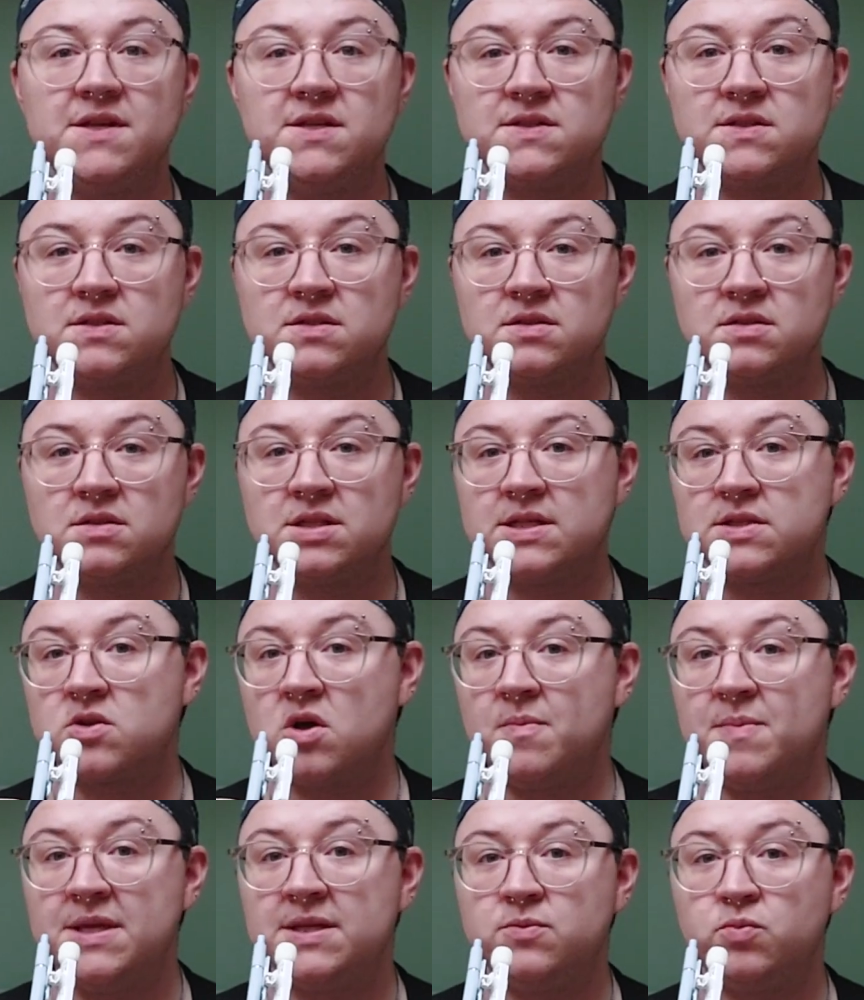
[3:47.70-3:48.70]
this
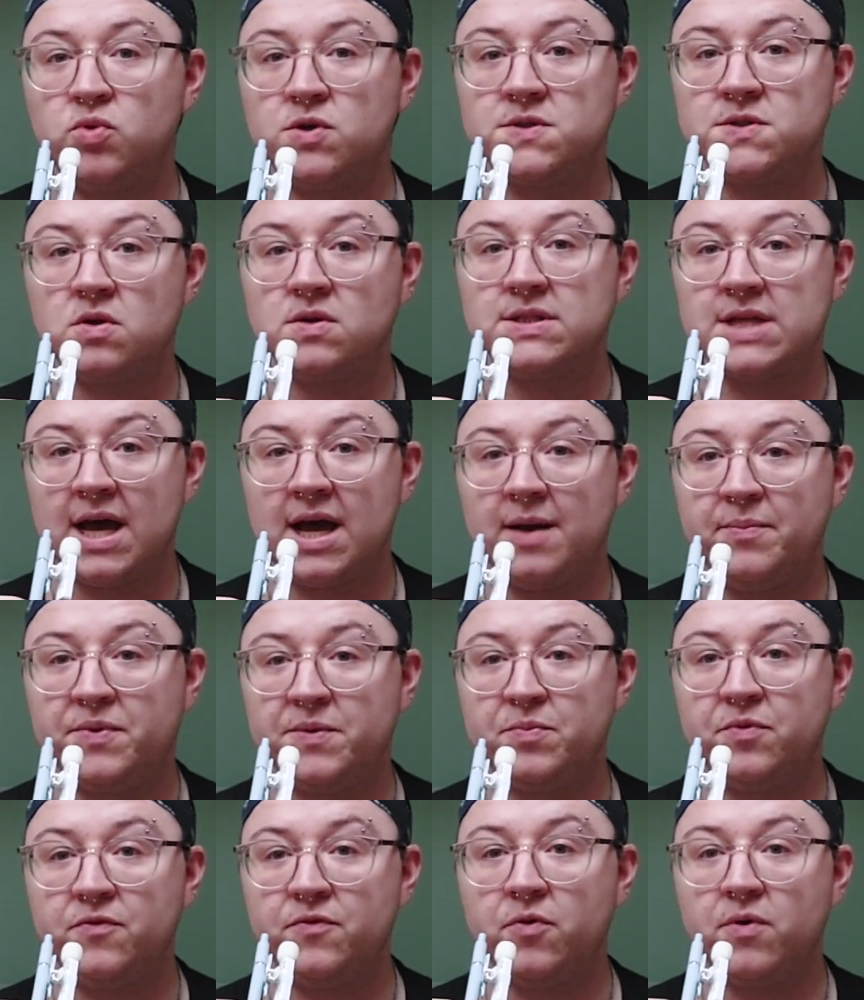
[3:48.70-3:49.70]
copy was not
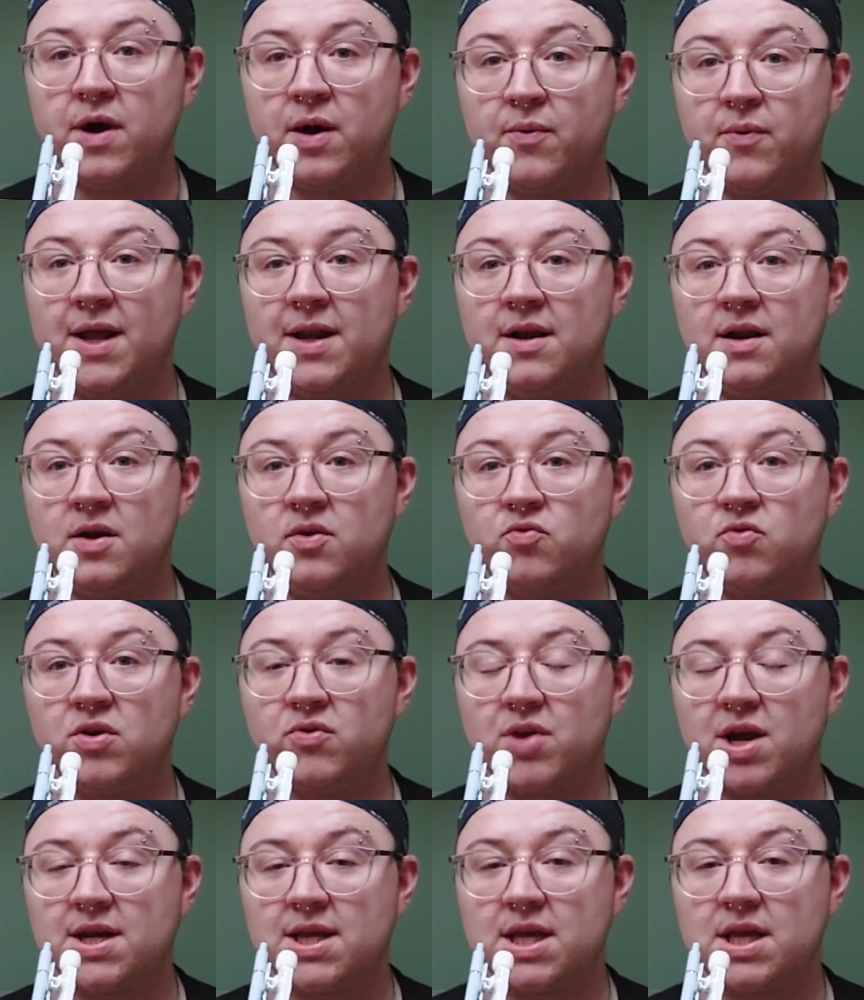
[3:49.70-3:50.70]
tabbed before I went and
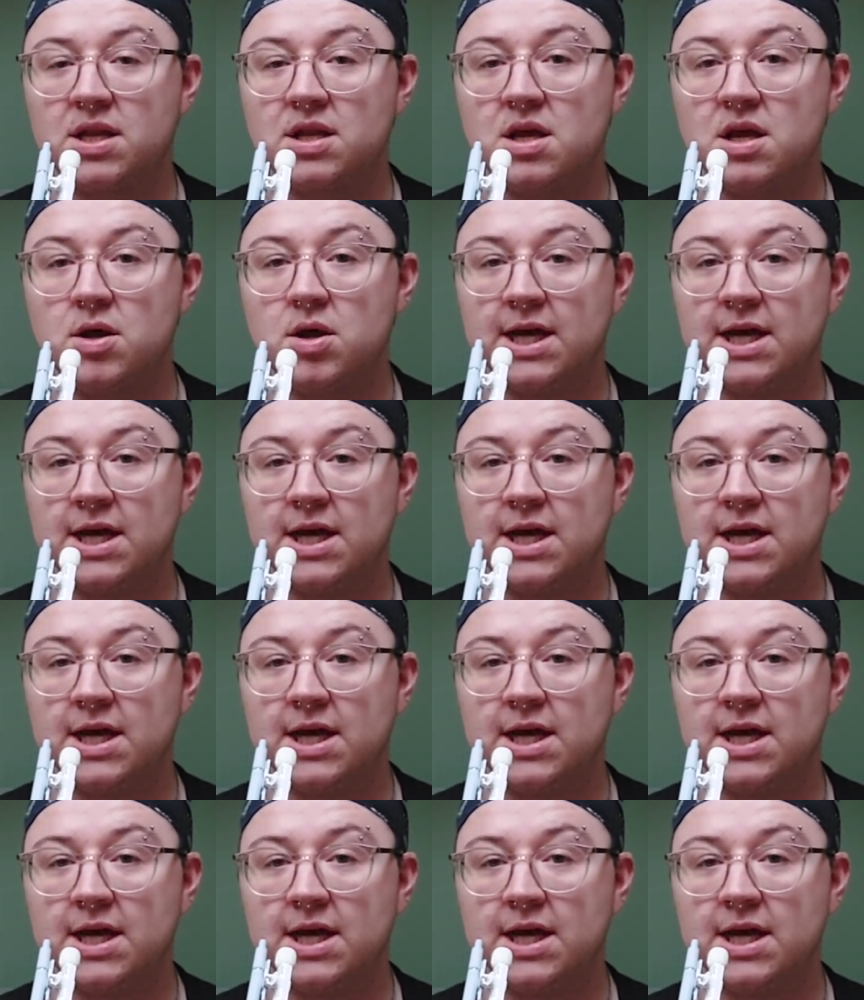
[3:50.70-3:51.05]
reread it.